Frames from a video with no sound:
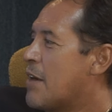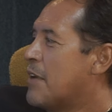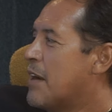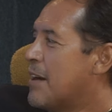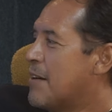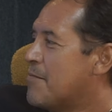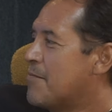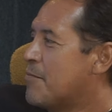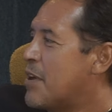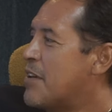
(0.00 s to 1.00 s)
a
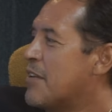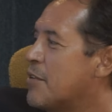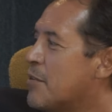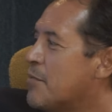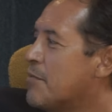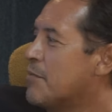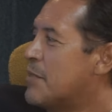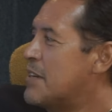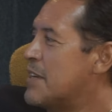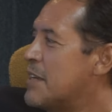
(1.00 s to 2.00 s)
very,
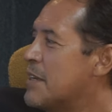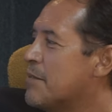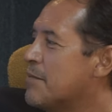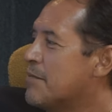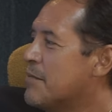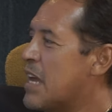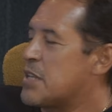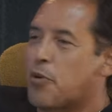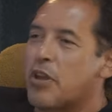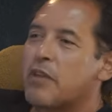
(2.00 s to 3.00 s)
very nice
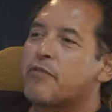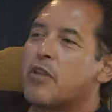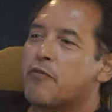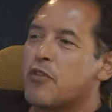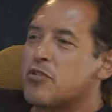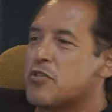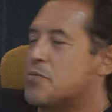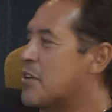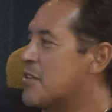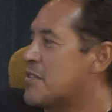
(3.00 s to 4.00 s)
project for the future,
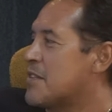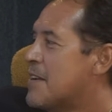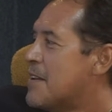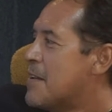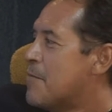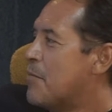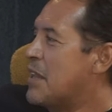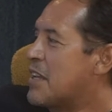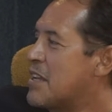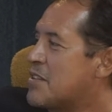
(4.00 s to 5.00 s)
because
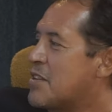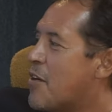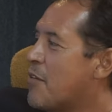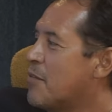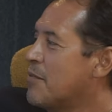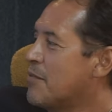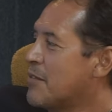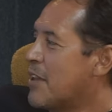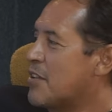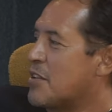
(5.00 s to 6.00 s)
many kids around
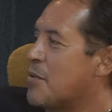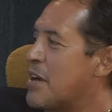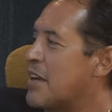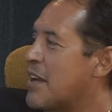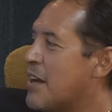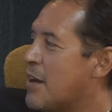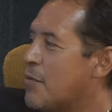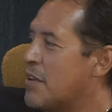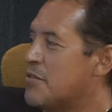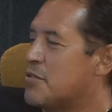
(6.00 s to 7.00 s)
Latin America
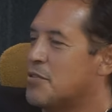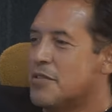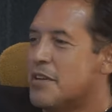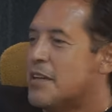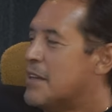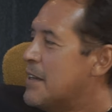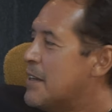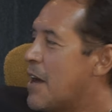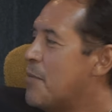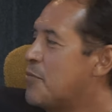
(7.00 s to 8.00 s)
want to
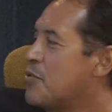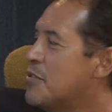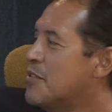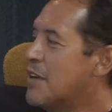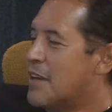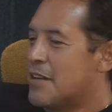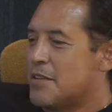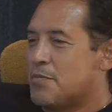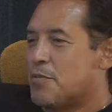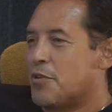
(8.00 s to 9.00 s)
come to
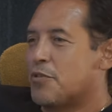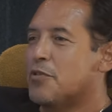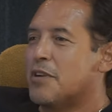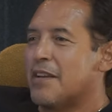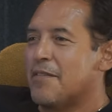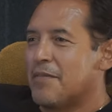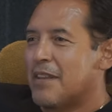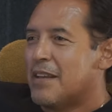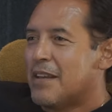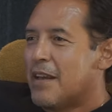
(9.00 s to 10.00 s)
ALAS Pro Tour, and
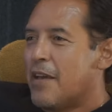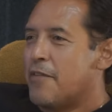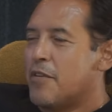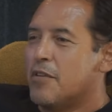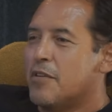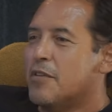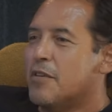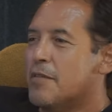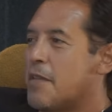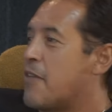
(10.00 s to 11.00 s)

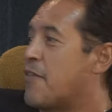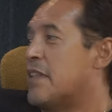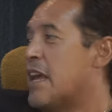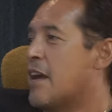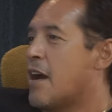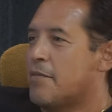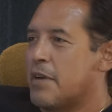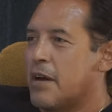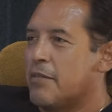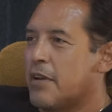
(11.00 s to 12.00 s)
if they have
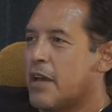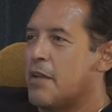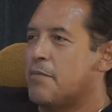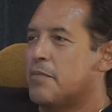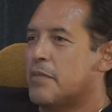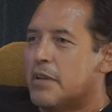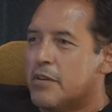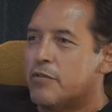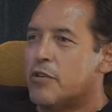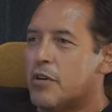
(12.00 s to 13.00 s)
a help
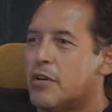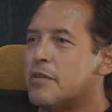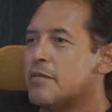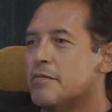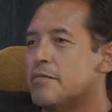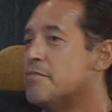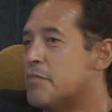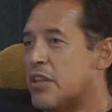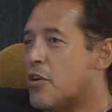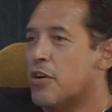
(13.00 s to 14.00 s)
for
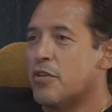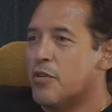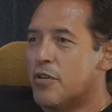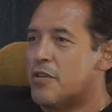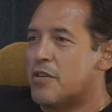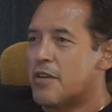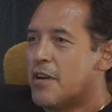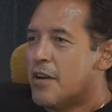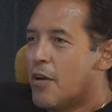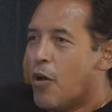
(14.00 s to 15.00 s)
Bitcoin or
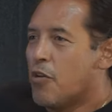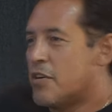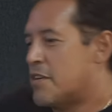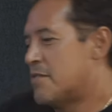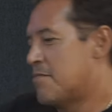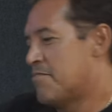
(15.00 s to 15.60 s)
other